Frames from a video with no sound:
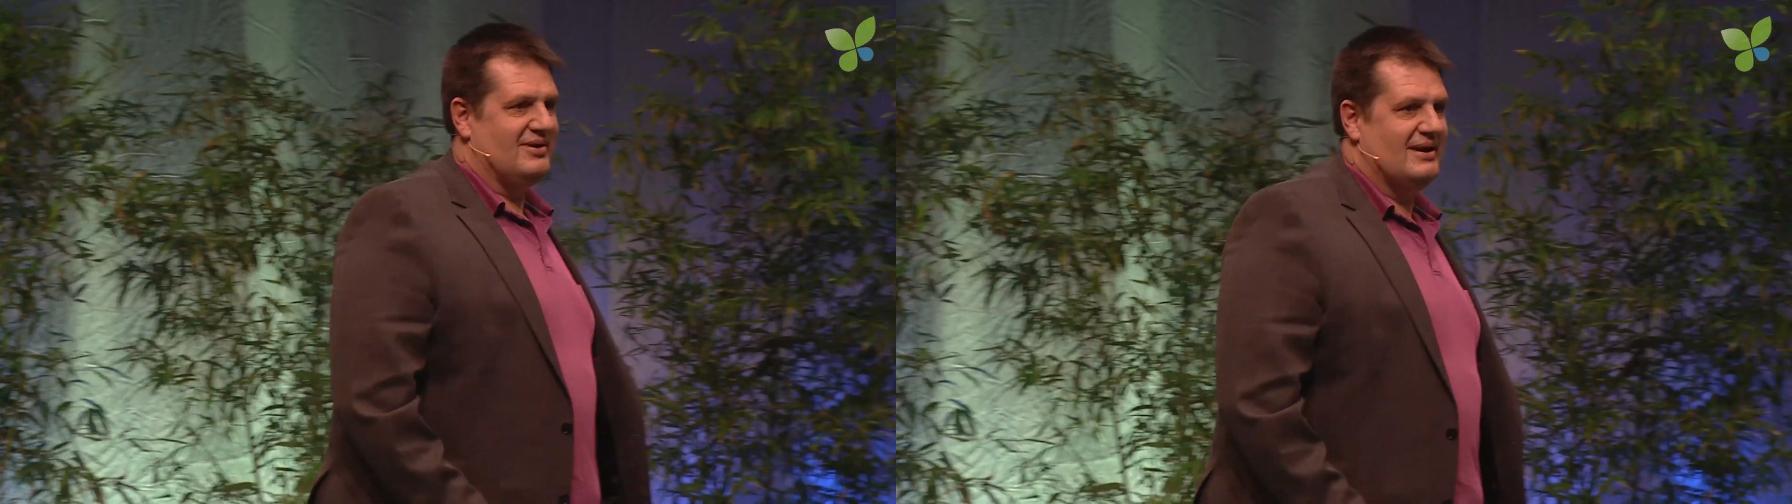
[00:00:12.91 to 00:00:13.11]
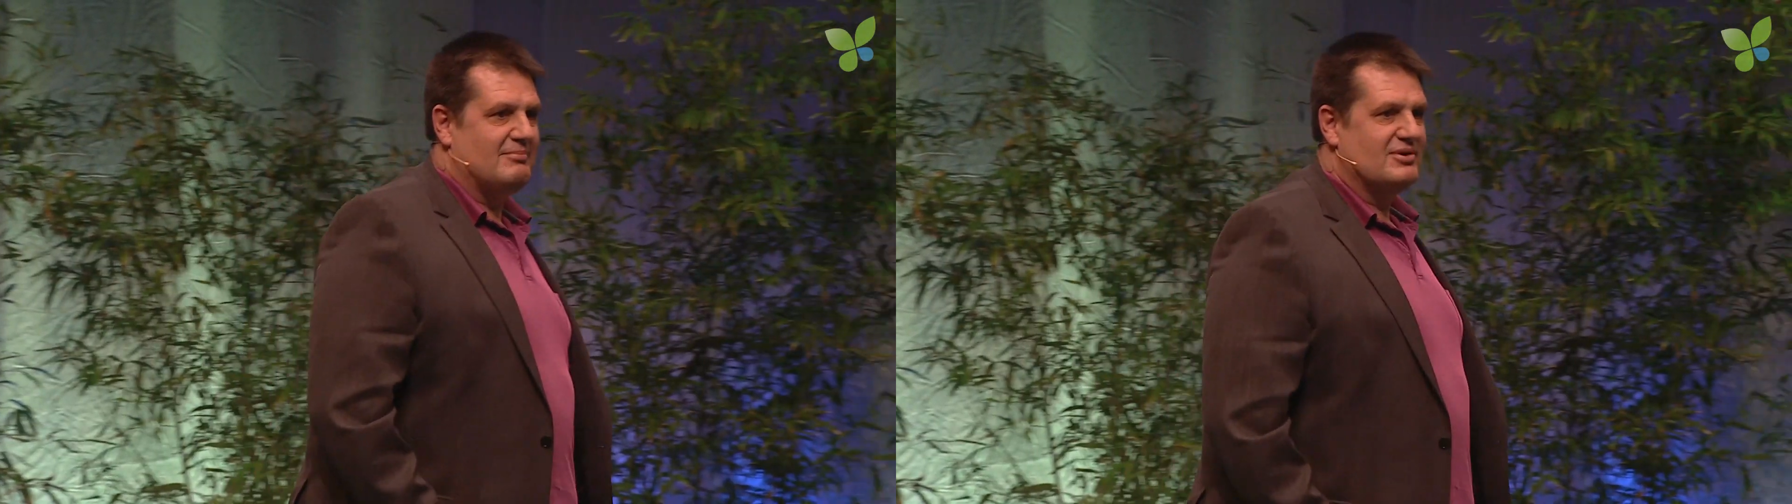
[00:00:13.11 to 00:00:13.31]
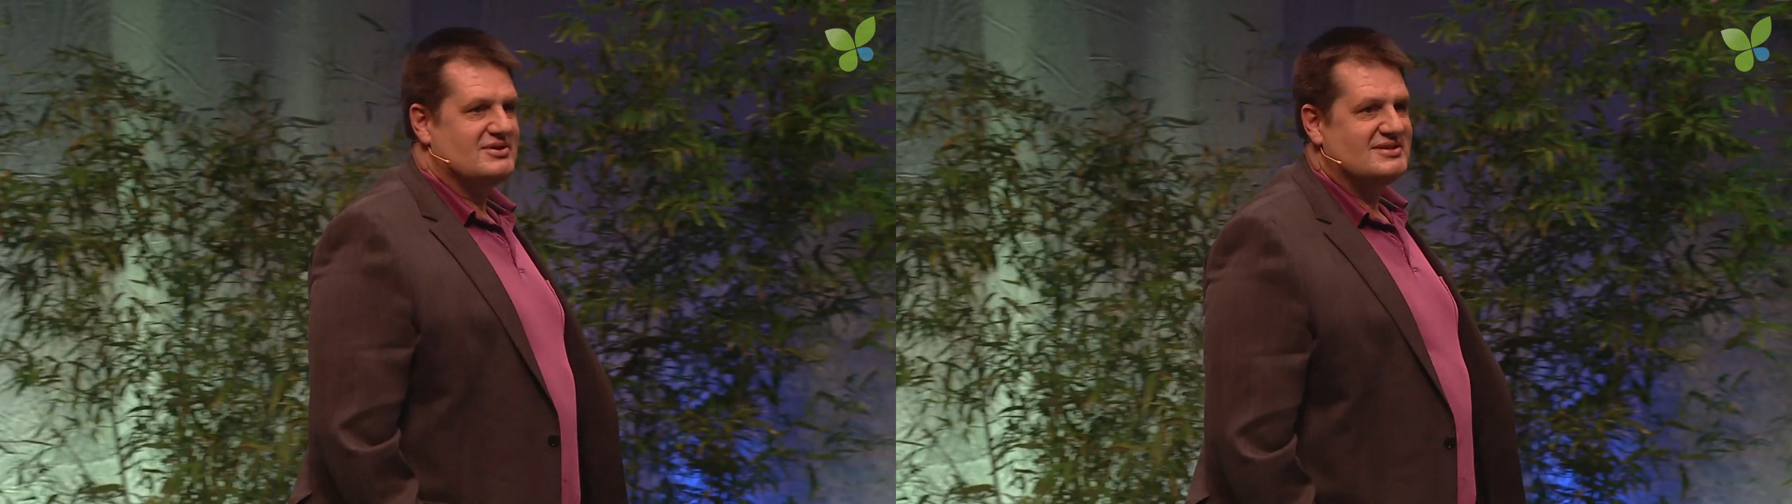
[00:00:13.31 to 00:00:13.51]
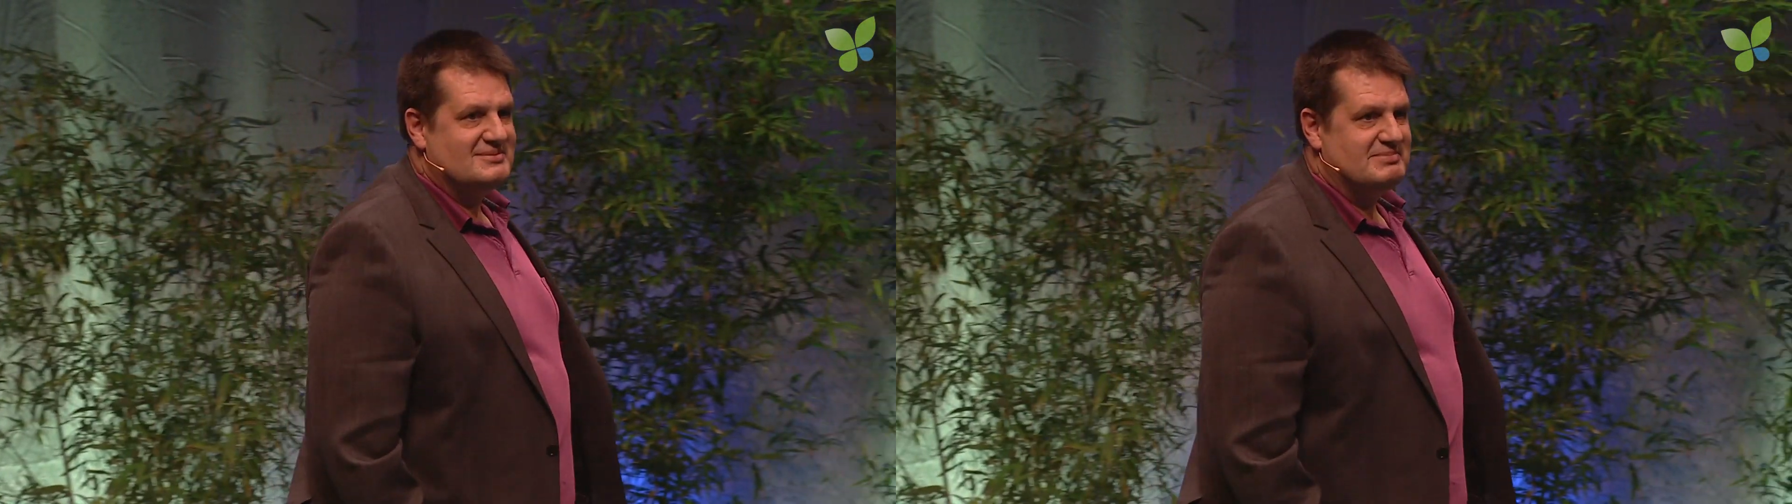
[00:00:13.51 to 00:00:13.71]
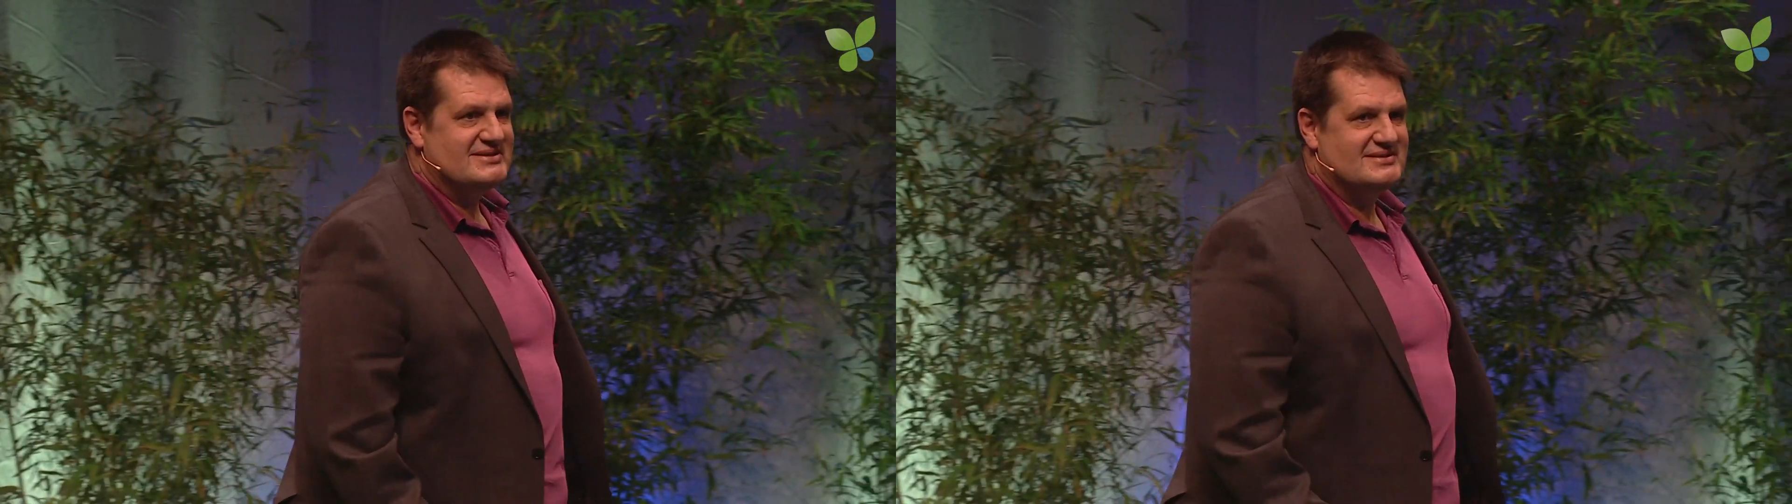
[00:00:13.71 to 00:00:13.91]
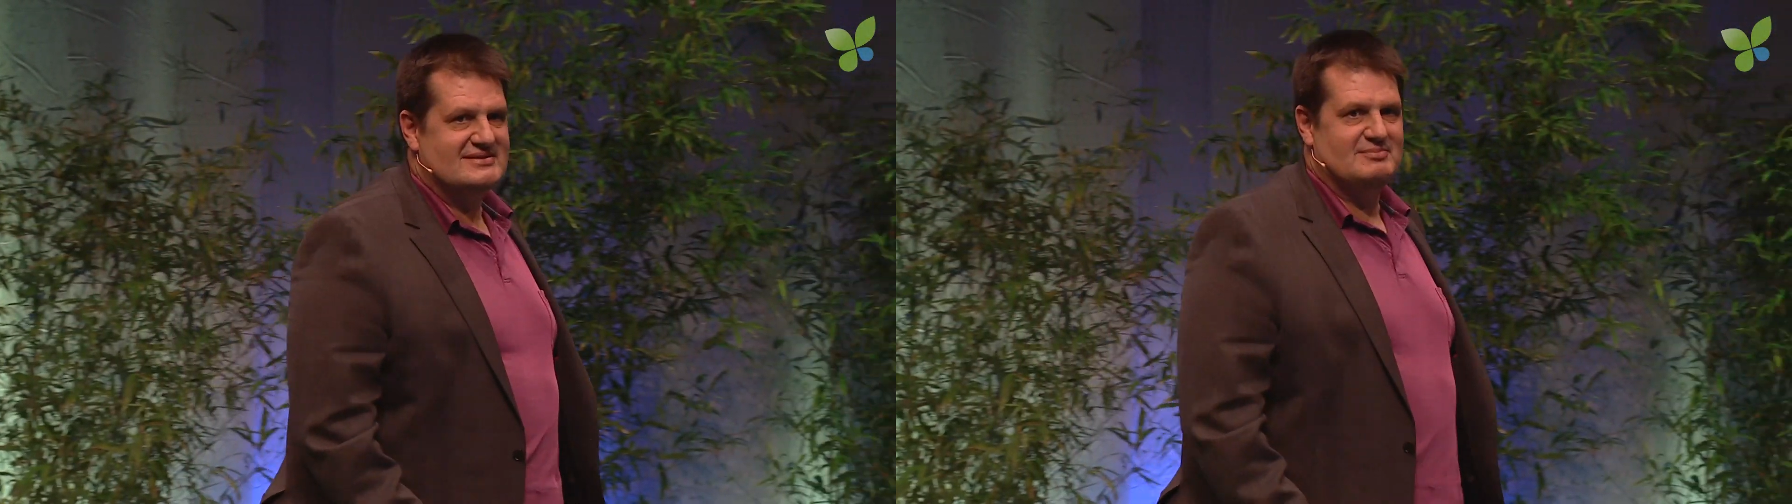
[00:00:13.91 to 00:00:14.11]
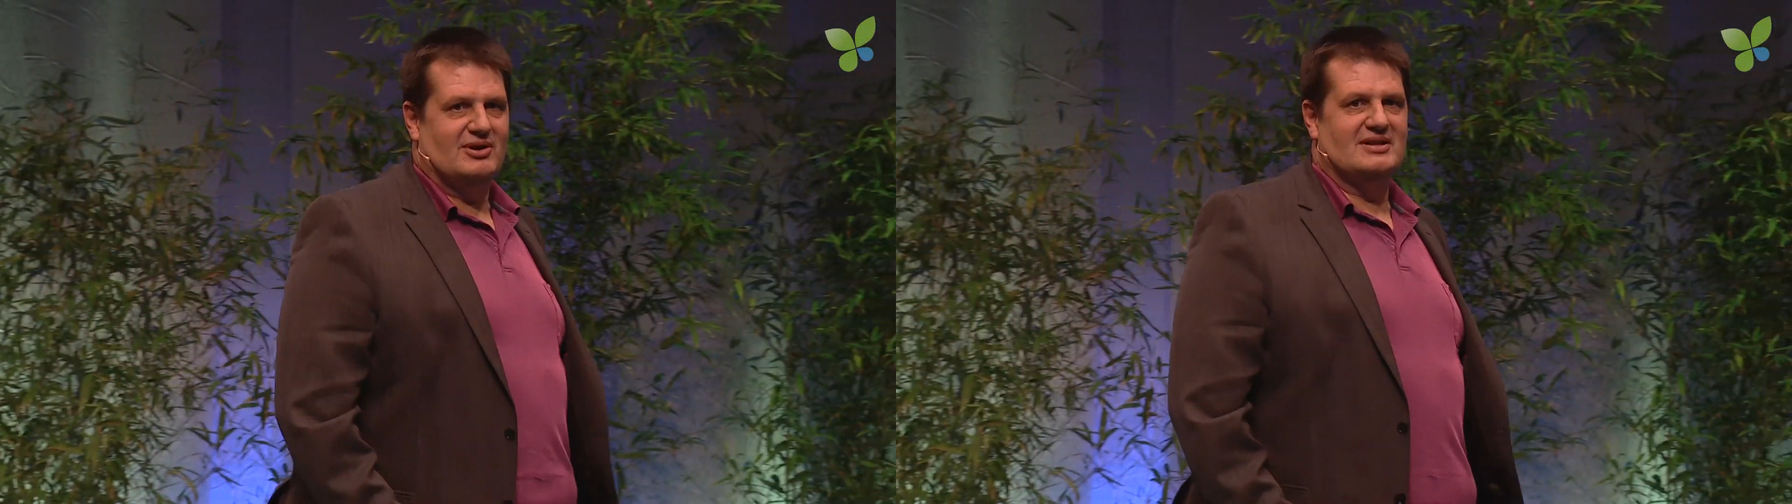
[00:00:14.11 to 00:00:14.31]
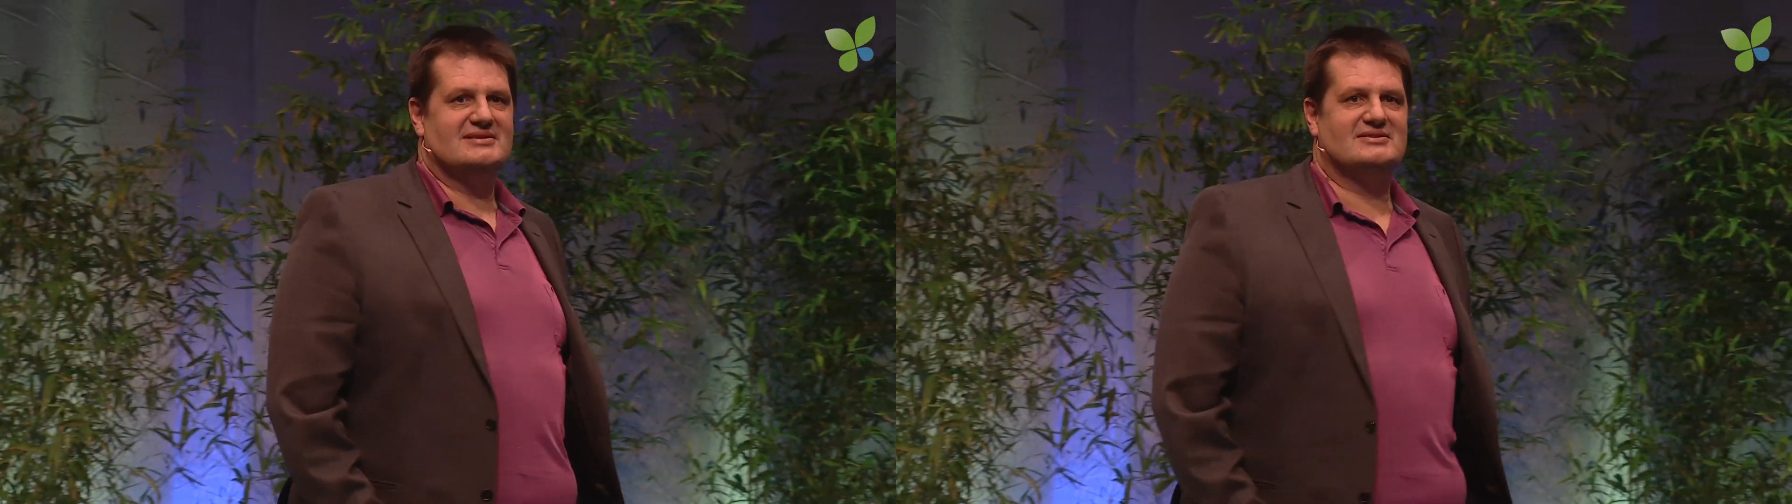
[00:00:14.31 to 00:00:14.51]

numbers, business models,